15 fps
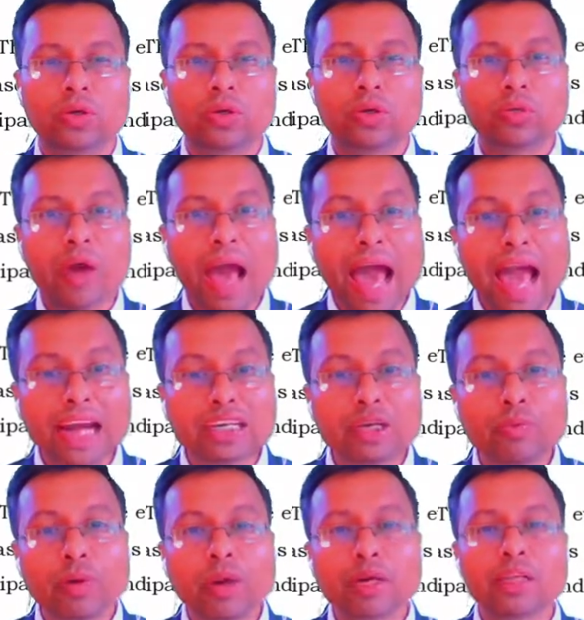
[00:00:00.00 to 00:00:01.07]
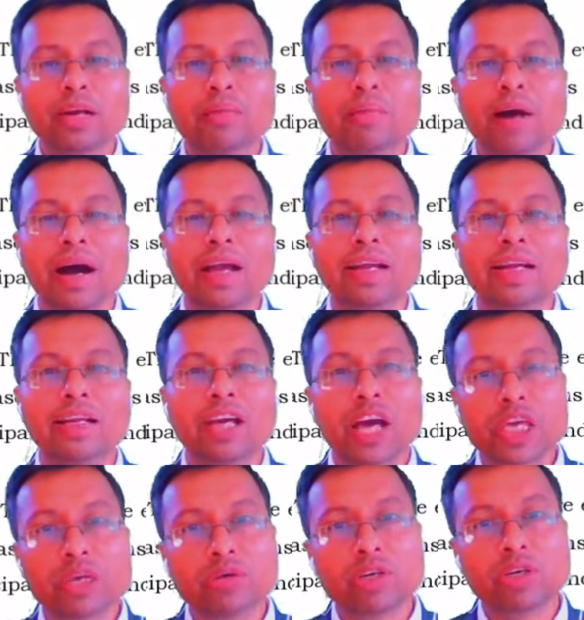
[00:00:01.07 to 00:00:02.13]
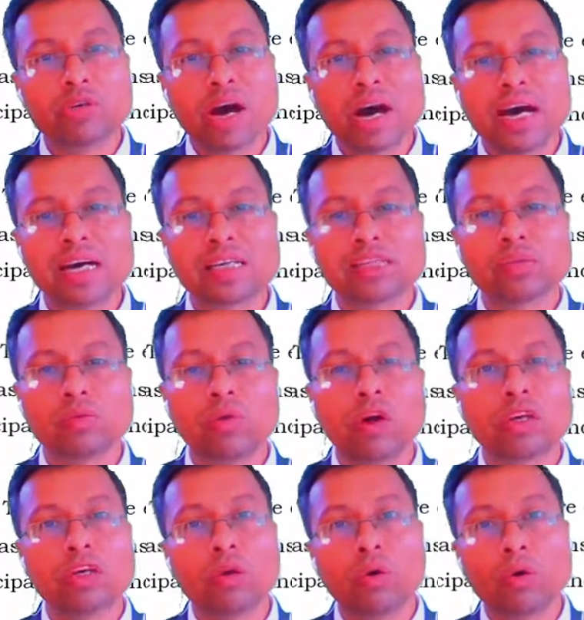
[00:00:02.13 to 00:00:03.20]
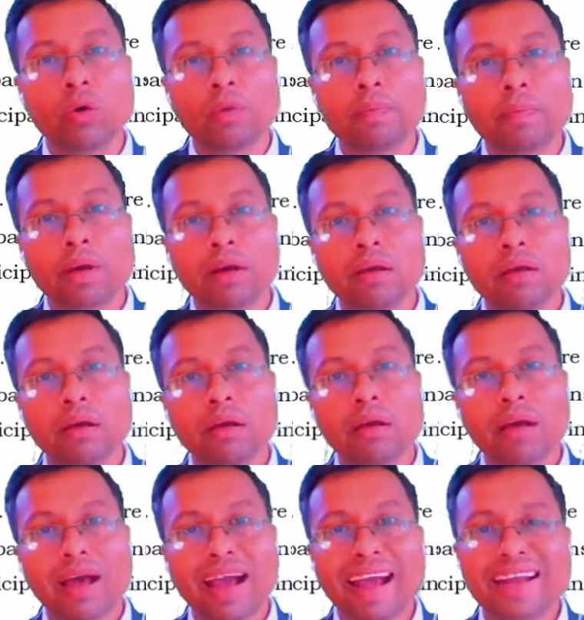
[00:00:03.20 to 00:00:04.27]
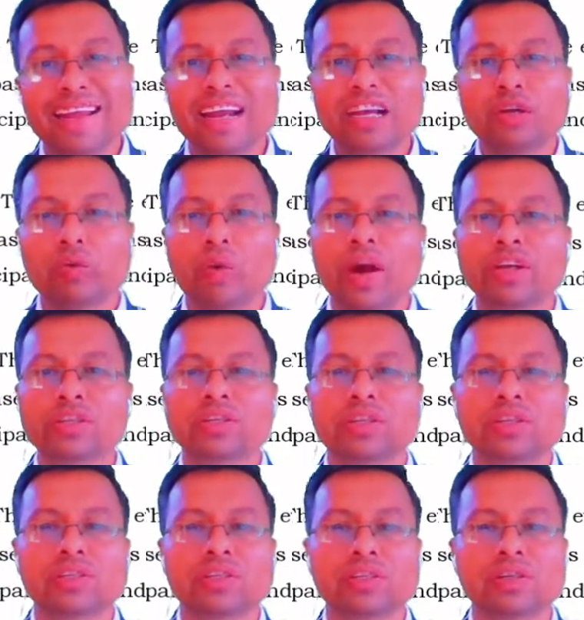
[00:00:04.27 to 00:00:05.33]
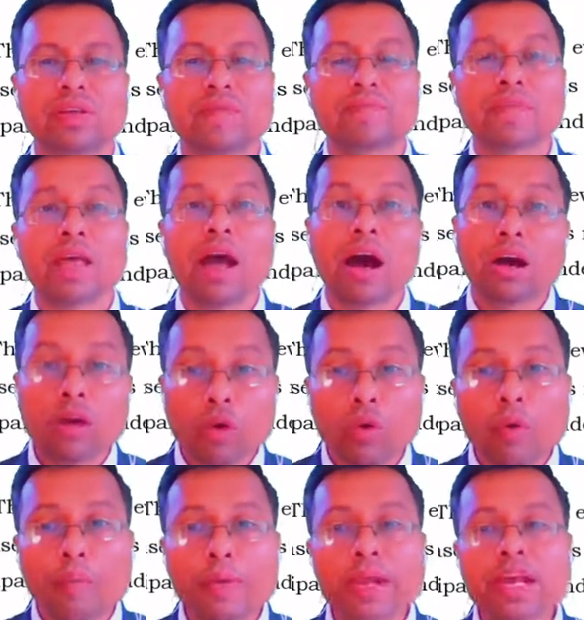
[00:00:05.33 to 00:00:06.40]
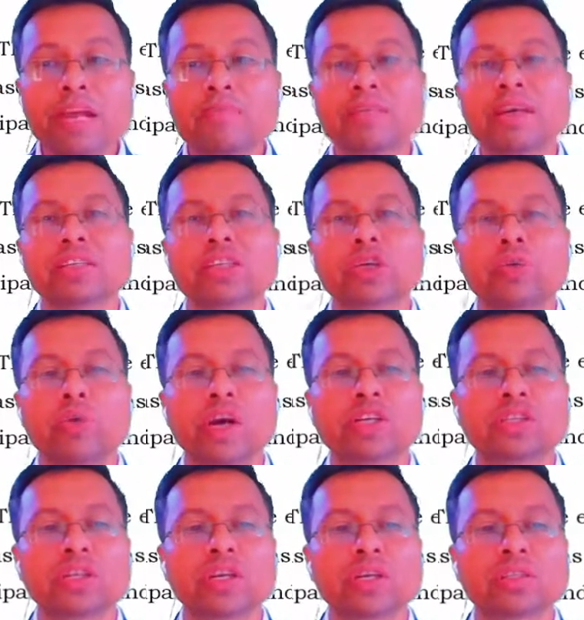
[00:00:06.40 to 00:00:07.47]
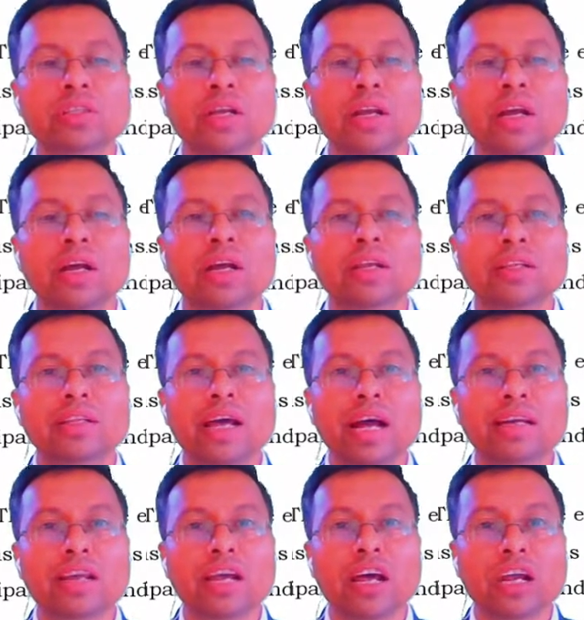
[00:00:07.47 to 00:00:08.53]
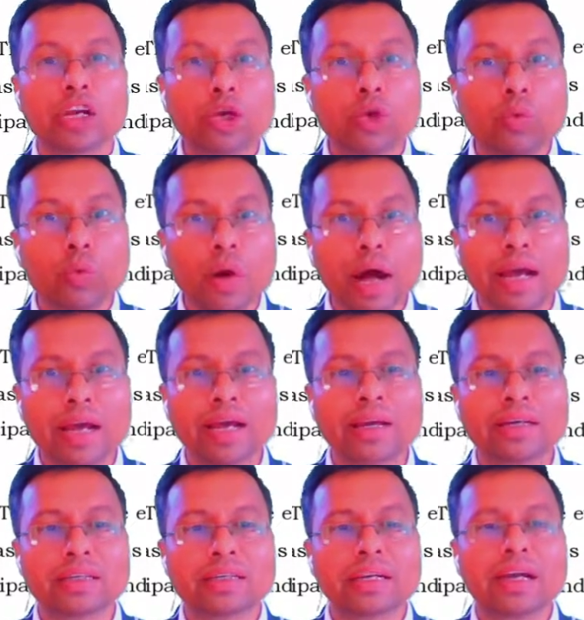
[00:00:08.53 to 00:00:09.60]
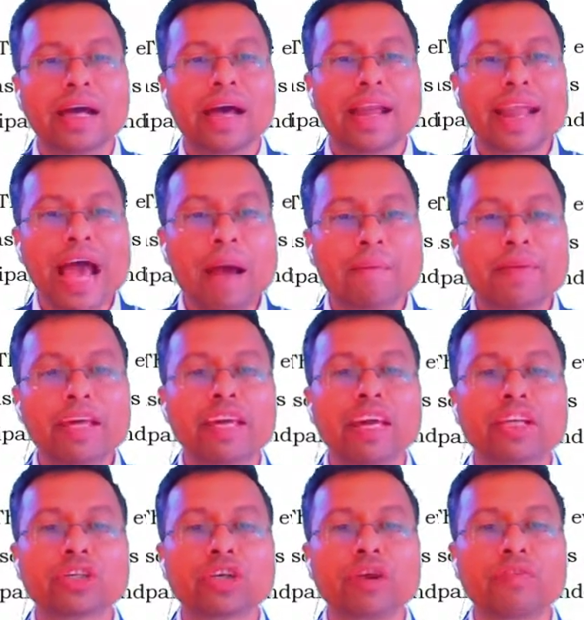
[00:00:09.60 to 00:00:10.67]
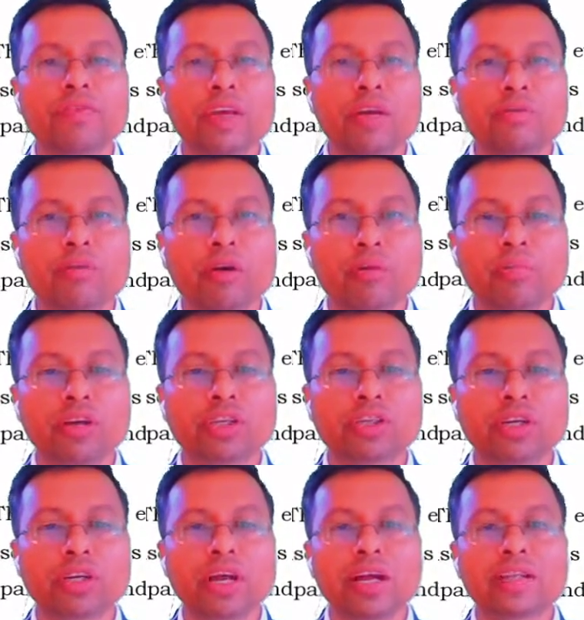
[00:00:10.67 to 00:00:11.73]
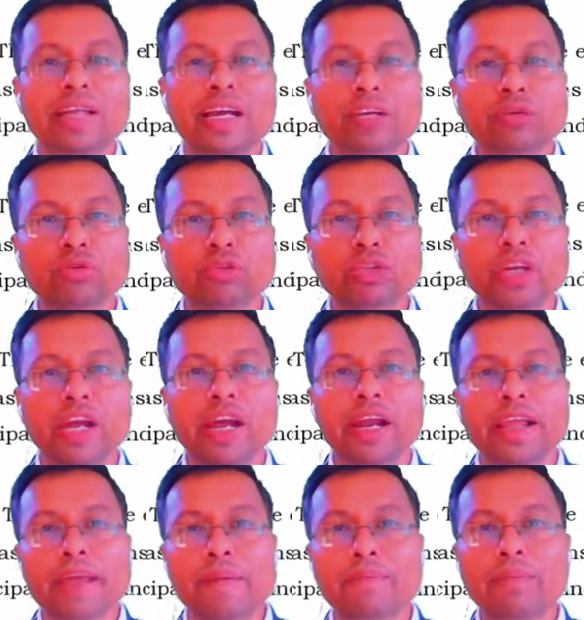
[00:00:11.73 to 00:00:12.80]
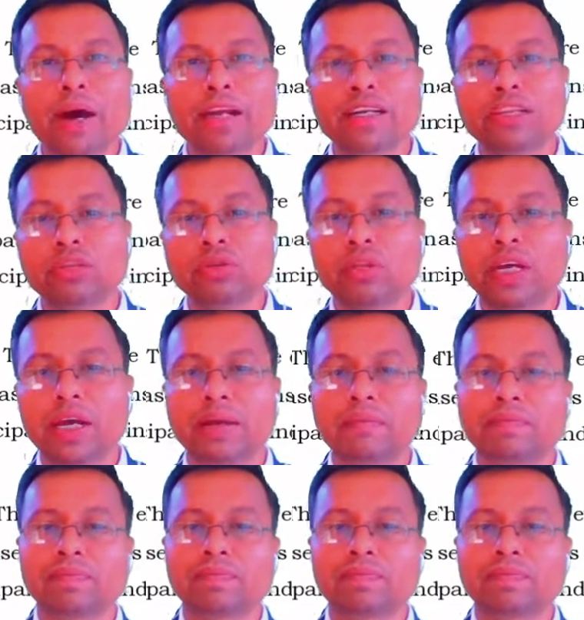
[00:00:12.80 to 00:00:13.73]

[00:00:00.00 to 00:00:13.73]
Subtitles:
To activate their mind, you need to ask what open-ended questions or opinion-based questions that require an application of information that you shared, imparted to them.